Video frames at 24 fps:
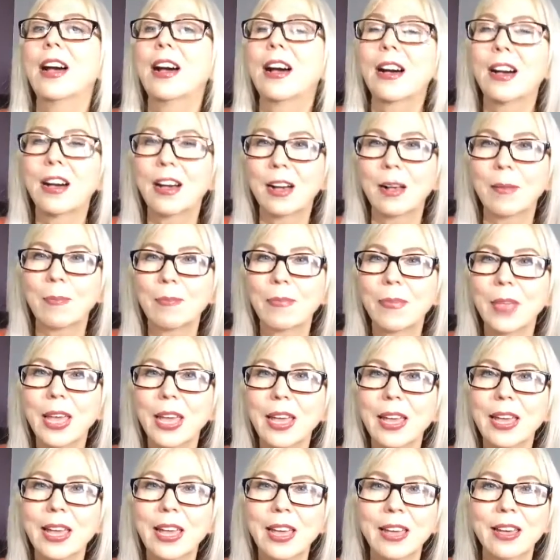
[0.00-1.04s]

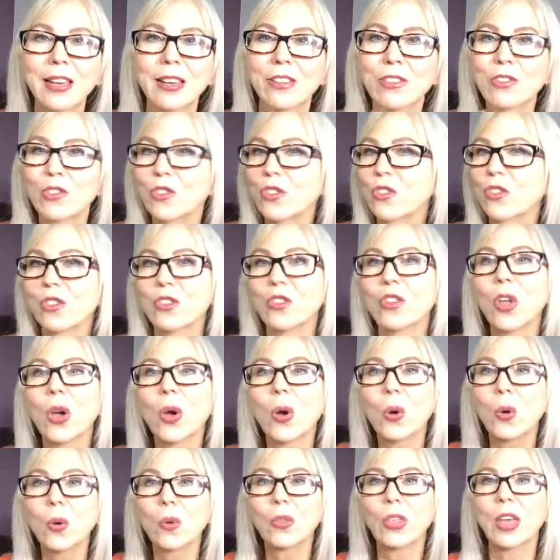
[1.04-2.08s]
And
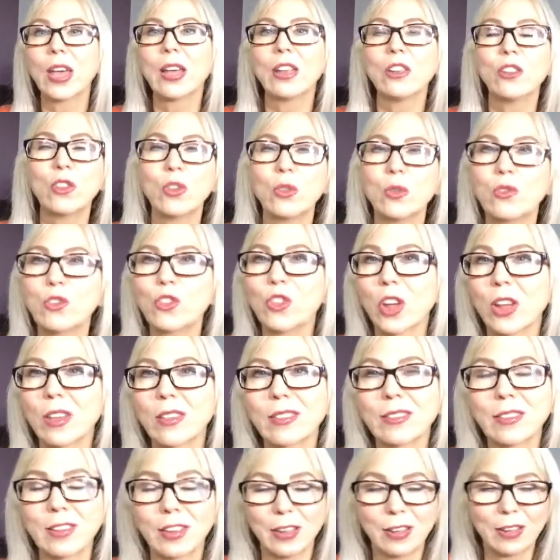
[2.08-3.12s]
know that you
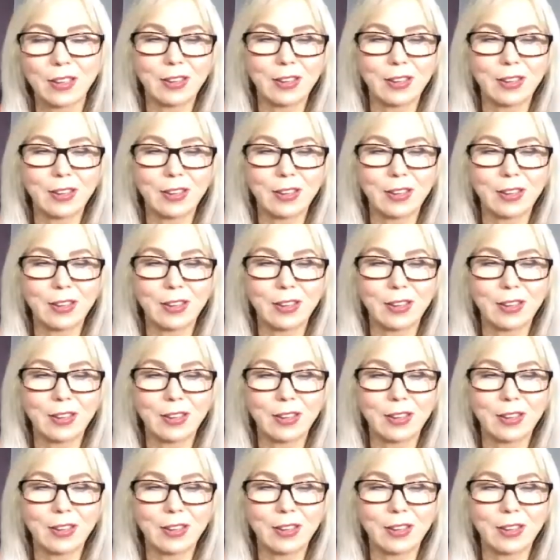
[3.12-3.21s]
just